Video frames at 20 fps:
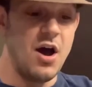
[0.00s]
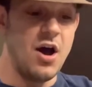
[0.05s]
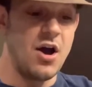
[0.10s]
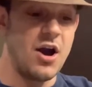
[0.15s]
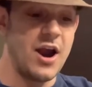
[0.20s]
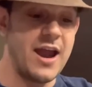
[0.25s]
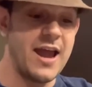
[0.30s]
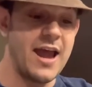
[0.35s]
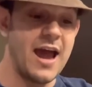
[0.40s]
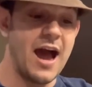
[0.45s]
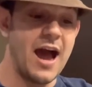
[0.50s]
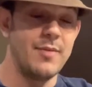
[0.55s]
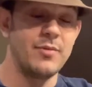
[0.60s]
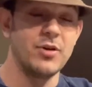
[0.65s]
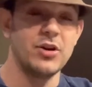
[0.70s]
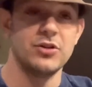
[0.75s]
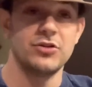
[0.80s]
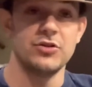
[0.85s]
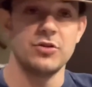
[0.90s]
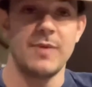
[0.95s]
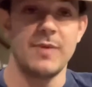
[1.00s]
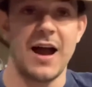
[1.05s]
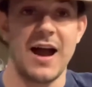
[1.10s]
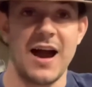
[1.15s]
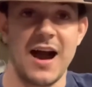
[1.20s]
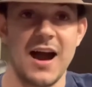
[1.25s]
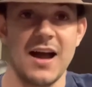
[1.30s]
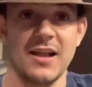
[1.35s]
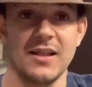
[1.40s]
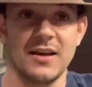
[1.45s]
All right, I'm gonna do my
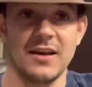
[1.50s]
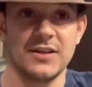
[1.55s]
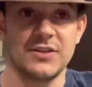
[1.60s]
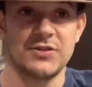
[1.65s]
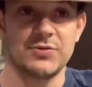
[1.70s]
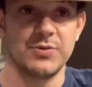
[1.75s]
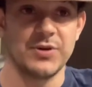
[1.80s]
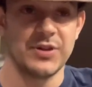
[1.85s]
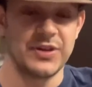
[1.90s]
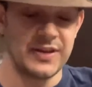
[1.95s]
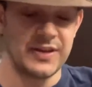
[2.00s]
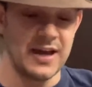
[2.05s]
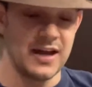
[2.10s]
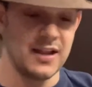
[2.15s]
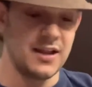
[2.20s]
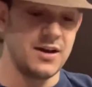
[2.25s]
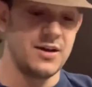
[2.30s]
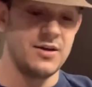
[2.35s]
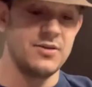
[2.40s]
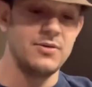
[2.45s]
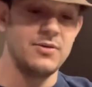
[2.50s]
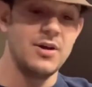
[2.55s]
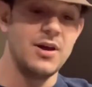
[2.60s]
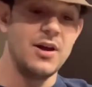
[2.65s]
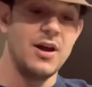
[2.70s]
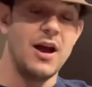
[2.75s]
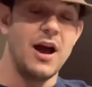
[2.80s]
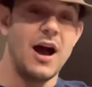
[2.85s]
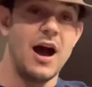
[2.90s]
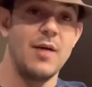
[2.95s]
highlights with yellow.
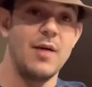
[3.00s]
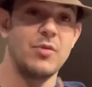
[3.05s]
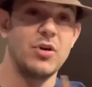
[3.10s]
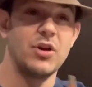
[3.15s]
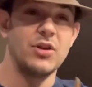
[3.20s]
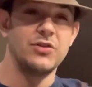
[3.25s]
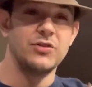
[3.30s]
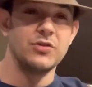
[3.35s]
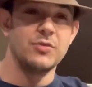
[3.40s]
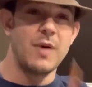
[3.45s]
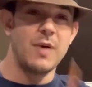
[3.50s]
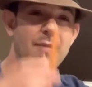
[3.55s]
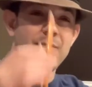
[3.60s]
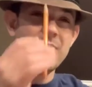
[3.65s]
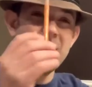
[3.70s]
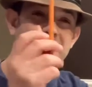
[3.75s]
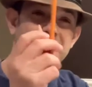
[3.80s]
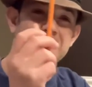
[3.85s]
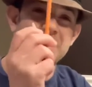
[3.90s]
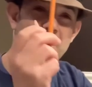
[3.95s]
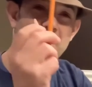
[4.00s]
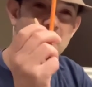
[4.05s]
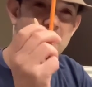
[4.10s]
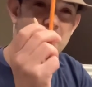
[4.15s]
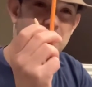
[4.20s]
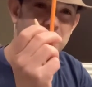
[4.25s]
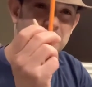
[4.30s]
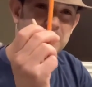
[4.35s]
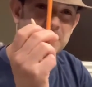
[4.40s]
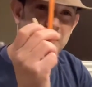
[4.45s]
I'm gonna do my
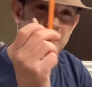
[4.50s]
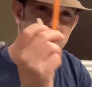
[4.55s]
midtones